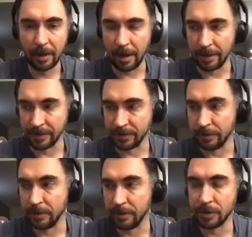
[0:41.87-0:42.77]
as
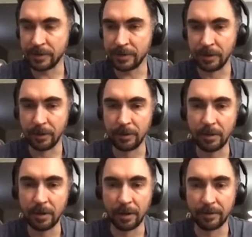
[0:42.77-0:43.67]
an interesting
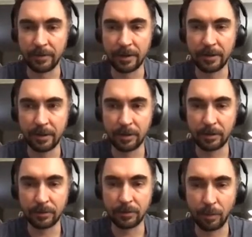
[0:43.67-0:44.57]

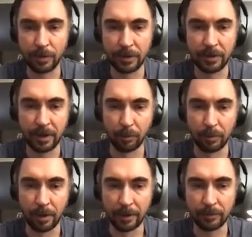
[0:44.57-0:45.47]
technical topic I would
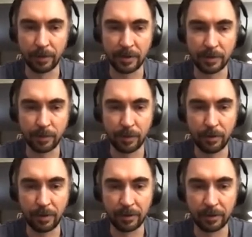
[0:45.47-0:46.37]
like to
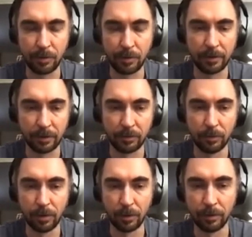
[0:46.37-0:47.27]
explore, and created the
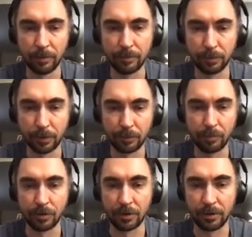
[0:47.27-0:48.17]
Nodl full node
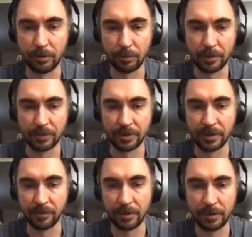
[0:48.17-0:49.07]
project in
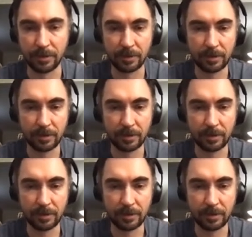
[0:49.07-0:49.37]
2017.